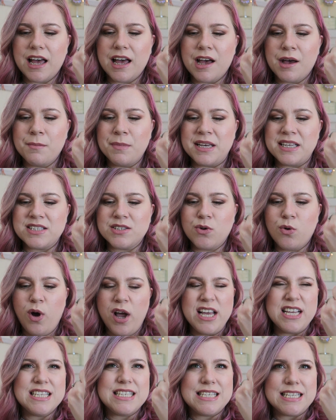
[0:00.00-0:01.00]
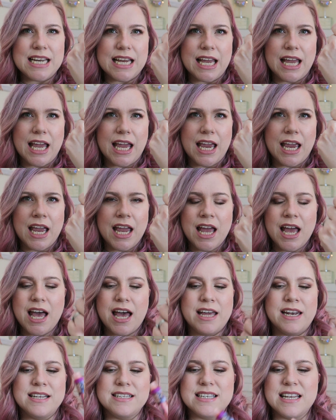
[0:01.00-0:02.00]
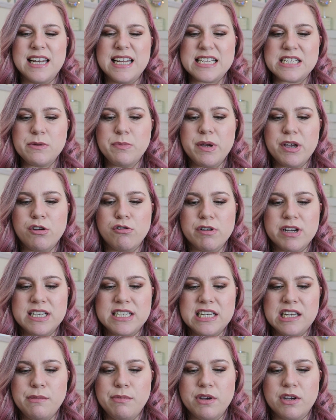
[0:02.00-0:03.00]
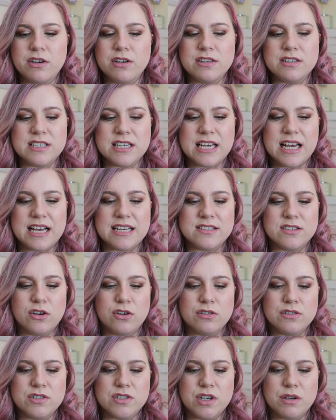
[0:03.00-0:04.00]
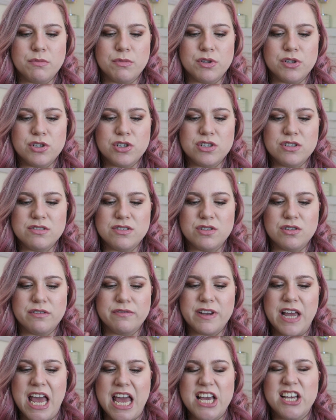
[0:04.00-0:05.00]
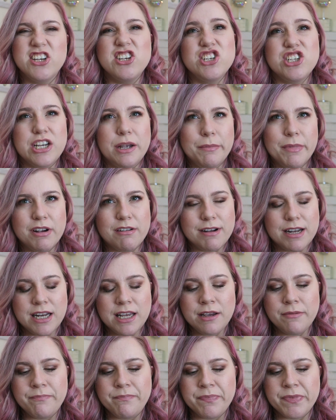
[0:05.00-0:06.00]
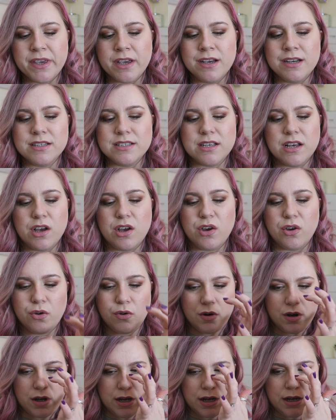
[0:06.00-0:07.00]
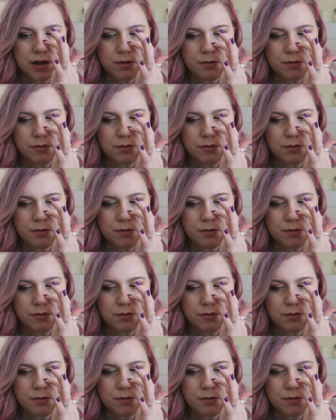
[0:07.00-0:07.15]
It's quite sticky and it's a little bit gritty because it has got so much sort of shimmer in it. So